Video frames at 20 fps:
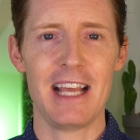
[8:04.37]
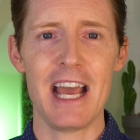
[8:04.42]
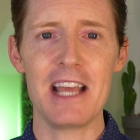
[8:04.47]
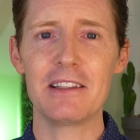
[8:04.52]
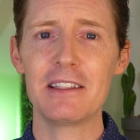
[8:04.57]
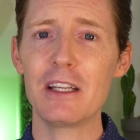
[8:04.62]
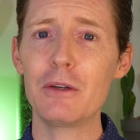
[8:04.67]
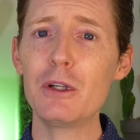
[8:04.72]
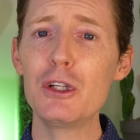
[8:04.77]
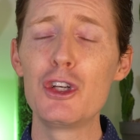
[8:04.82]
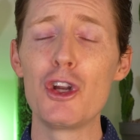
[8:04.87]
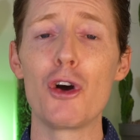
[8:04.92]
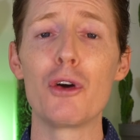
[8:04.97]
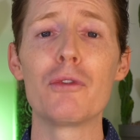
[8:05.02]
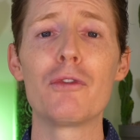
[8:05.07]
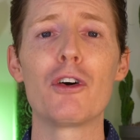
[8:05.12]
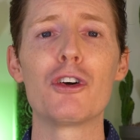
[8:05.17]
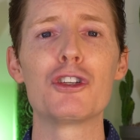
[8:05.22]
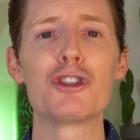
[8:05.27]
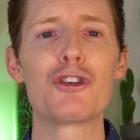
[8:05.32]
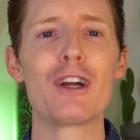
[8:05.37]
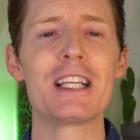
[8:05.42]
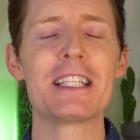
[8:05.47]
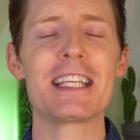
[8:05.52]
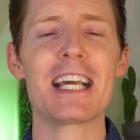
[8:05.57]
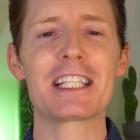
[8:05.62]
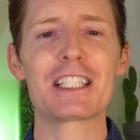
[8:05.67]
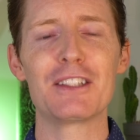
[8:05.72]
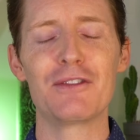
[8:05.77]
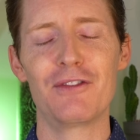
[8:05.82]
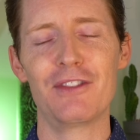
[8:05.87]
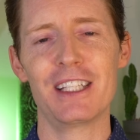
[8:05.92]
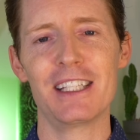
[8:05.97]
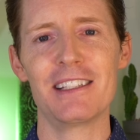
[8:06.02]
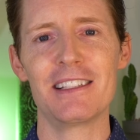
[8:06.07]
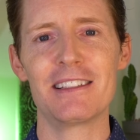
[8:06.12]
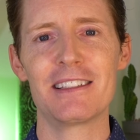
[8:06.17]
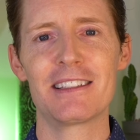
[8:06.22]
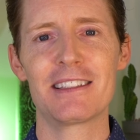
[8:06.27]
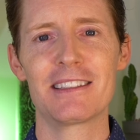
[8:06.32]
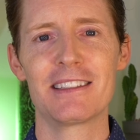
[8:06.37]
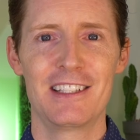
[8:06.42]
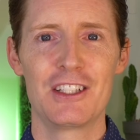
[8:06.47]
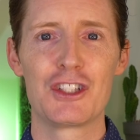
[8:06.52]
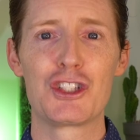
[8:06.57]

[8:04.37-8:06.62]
And there are no foreign transaction fees.